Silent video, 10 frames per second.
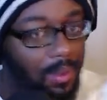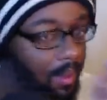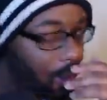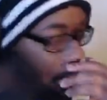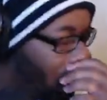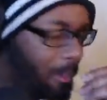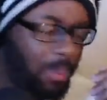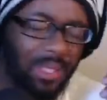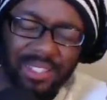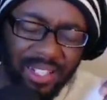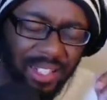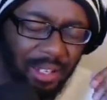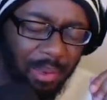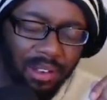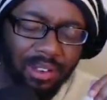Oh, please let it get
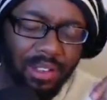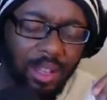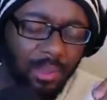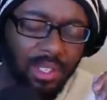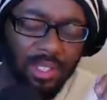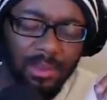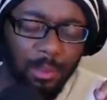better than that. Please let me